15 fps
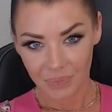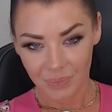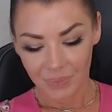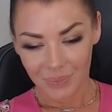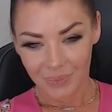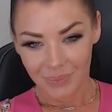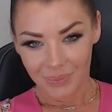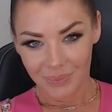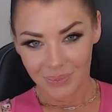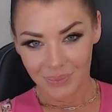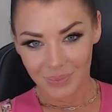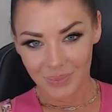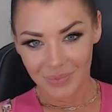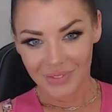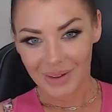Yeah.
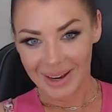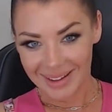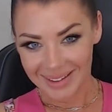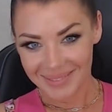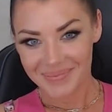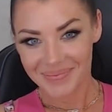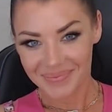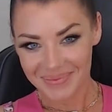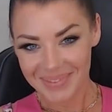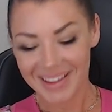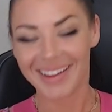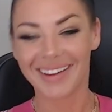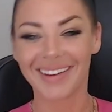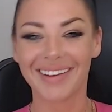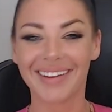Well, right. it's
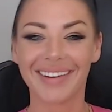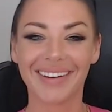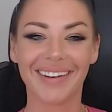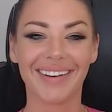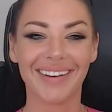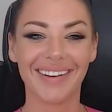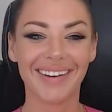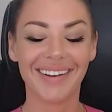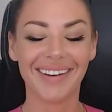yeah, it's not. It,